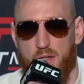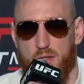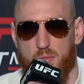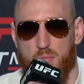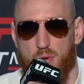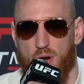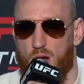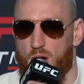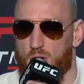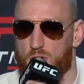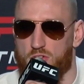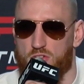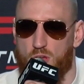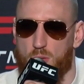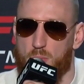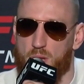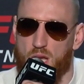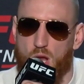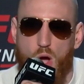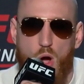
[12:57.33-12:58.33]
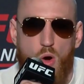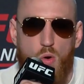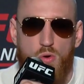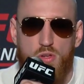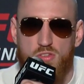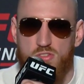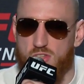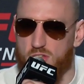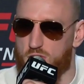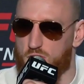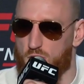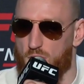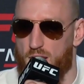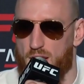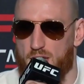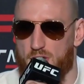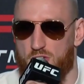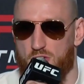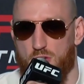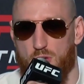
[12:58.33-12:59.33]
bro, somebody always
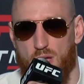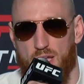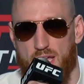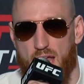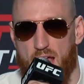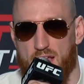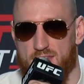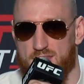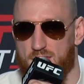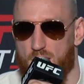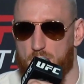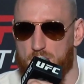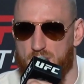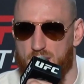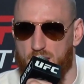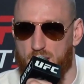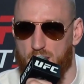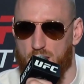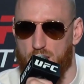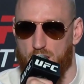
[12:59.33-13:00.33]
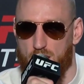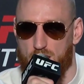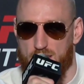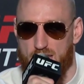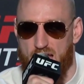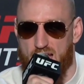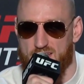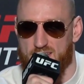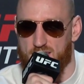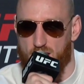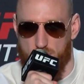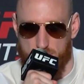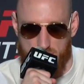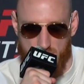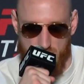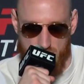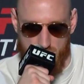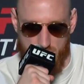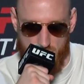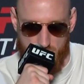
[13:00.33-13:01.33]
discredits you, and that's something
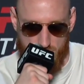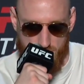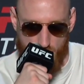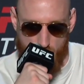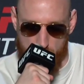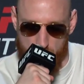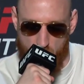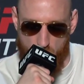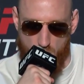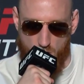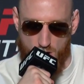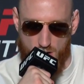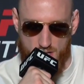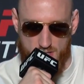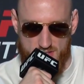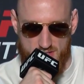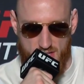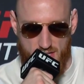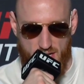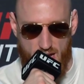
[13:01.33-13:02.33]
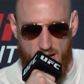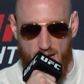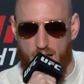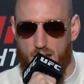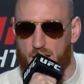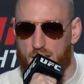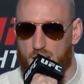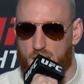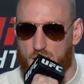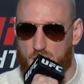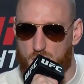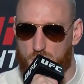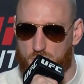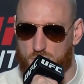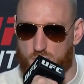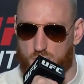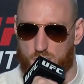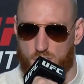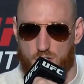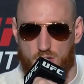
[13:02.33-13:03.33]
just from the heart. It's like I got to get used
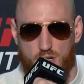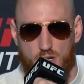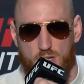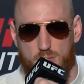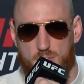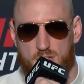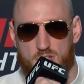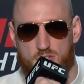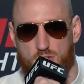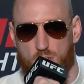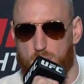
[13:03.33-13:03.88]
to, you know what I mean? So